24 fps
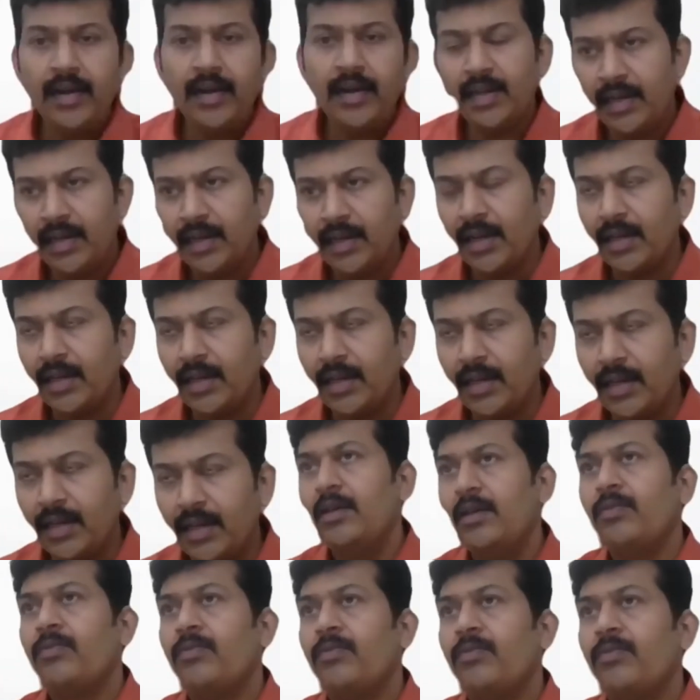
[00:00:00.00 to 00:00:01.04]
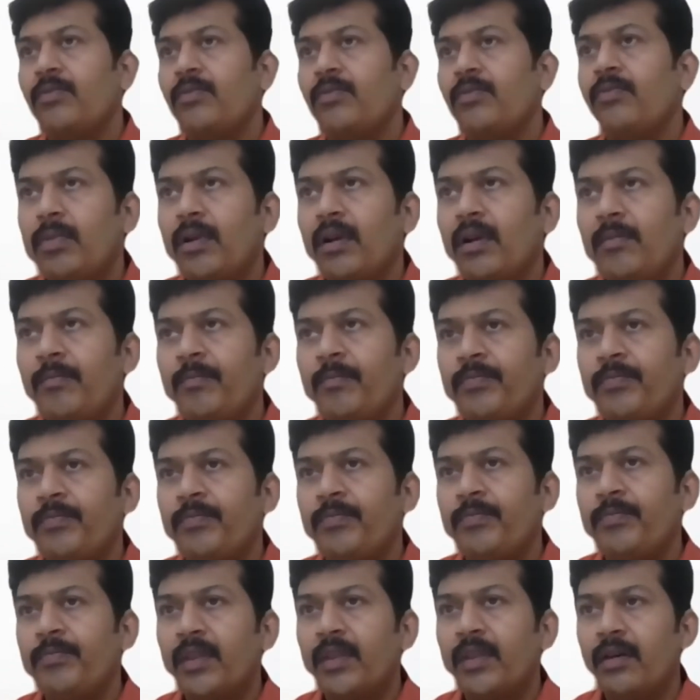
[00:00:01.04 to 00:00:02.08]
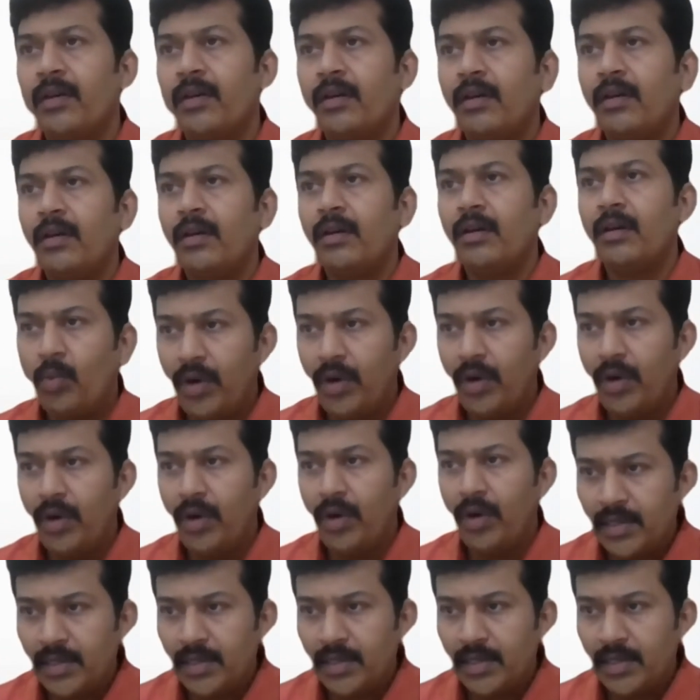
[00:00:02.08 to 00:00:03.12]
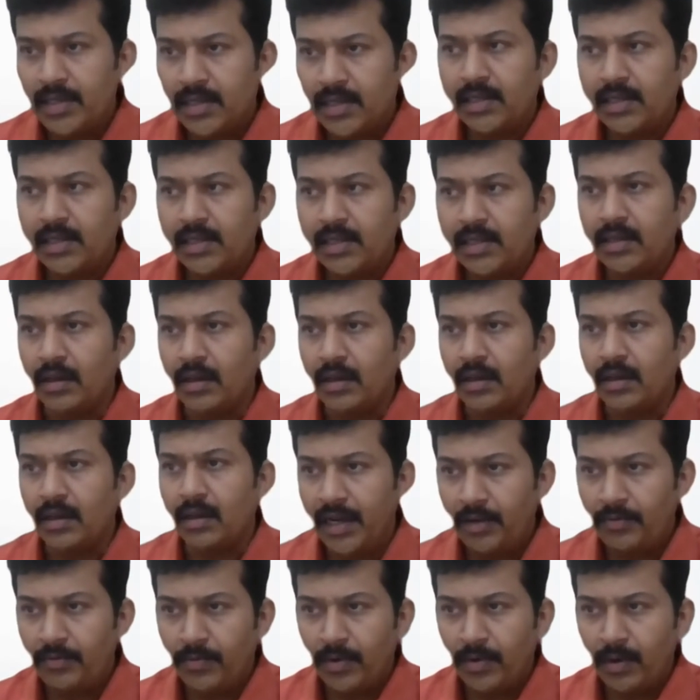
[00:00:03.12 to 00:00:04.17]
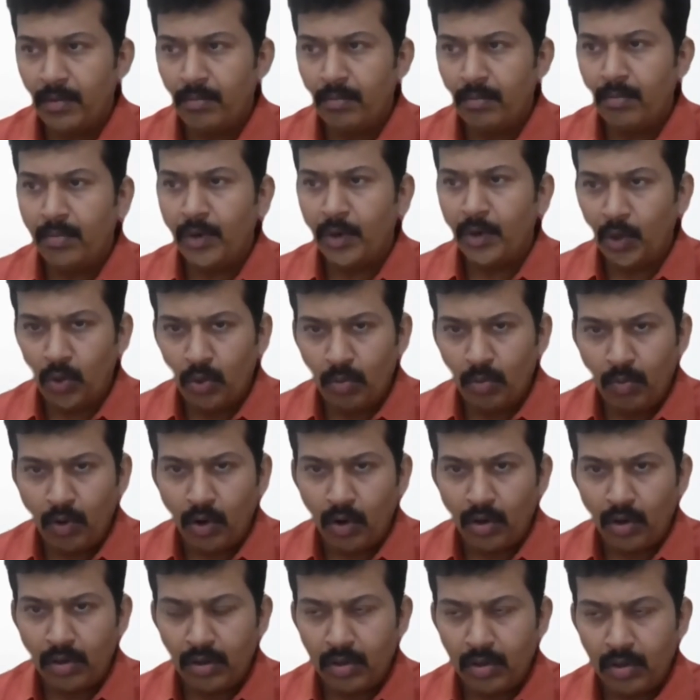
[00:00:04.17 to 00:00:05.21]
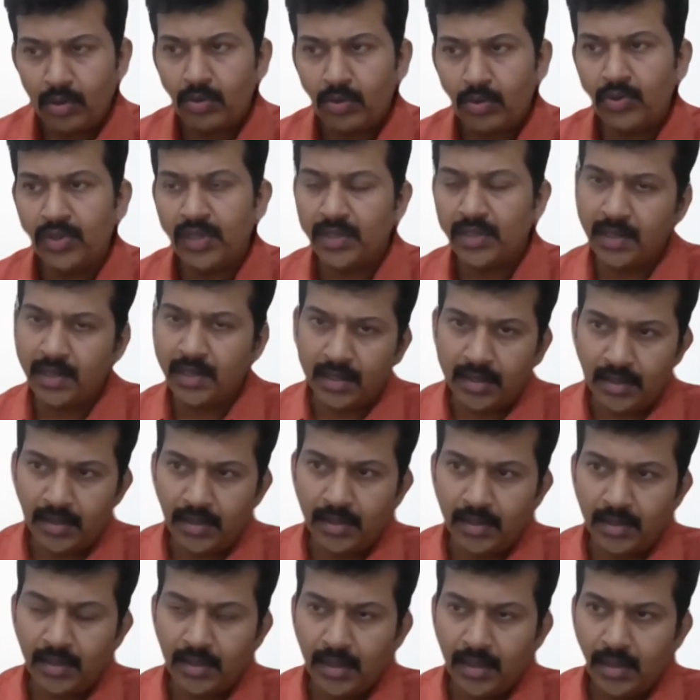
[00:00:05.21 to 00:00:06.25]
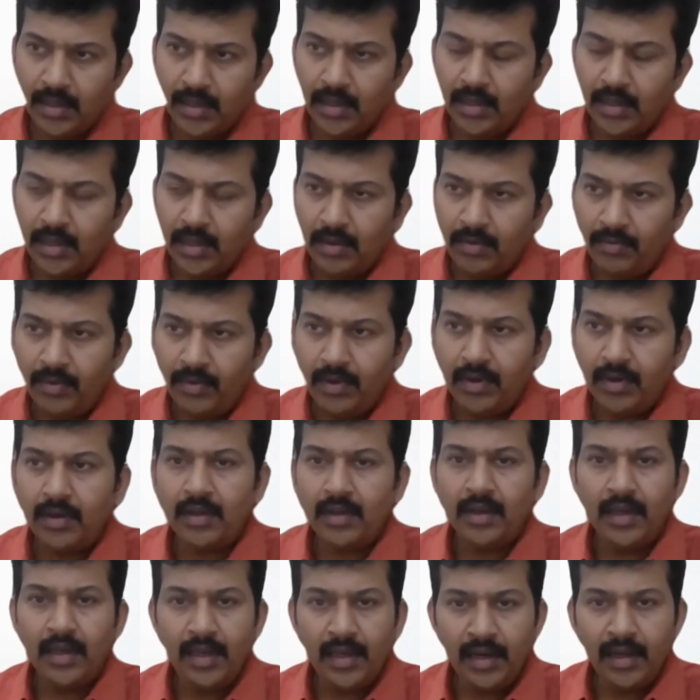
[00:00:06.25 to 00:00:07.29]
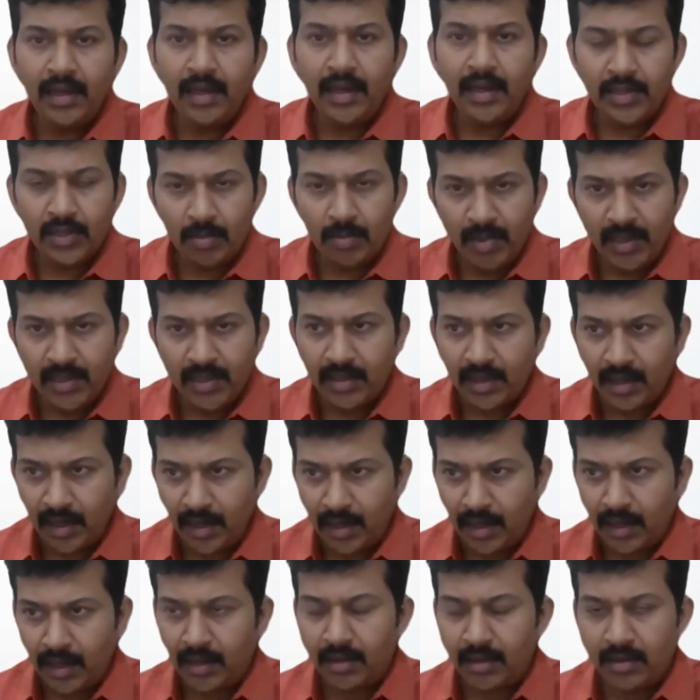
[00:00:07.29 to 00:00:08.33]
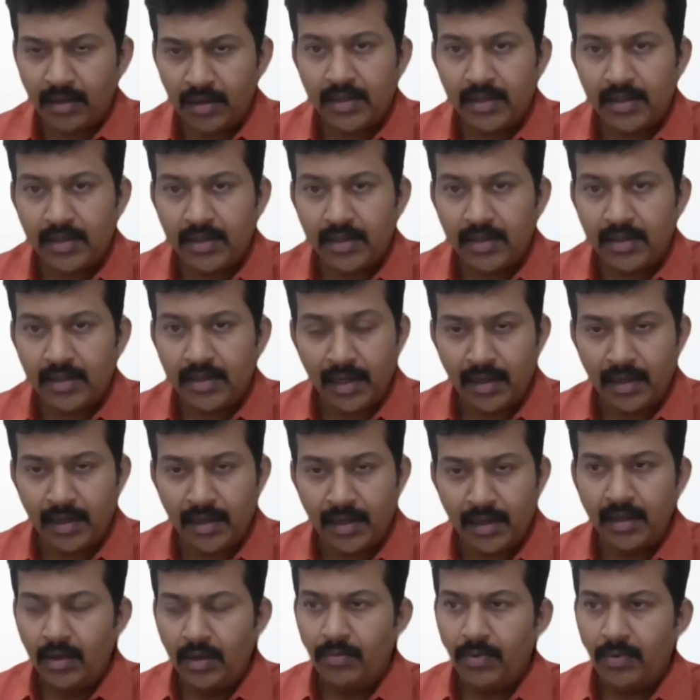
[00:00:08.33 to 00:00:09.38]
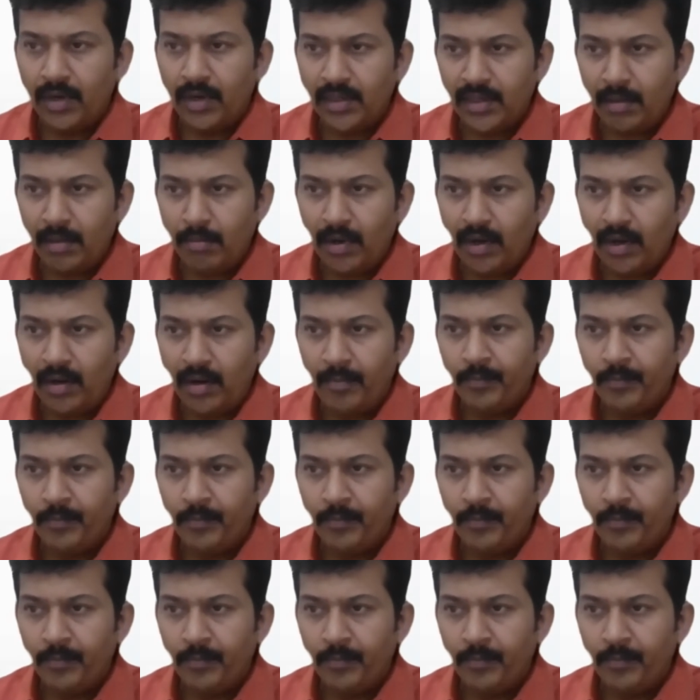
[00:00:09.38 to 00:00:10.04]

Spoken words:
screening, like for example, nowadays, right from newborn to 60 years, hearing has to be screened. For example,